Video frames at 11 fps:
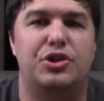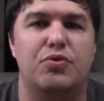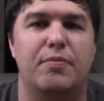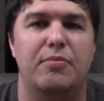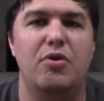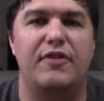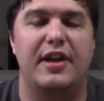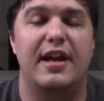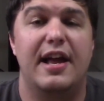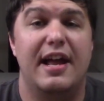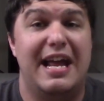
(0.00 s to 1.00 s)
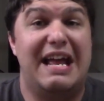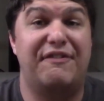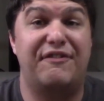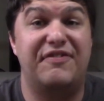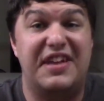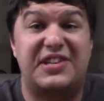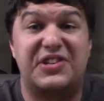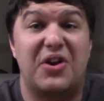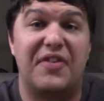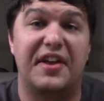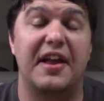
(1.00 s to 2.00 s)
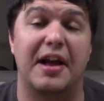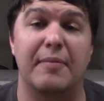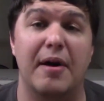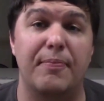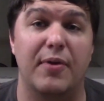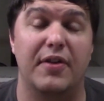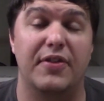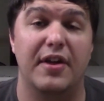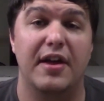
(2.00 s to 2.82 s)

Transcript: to a movie if this is all they can come up with.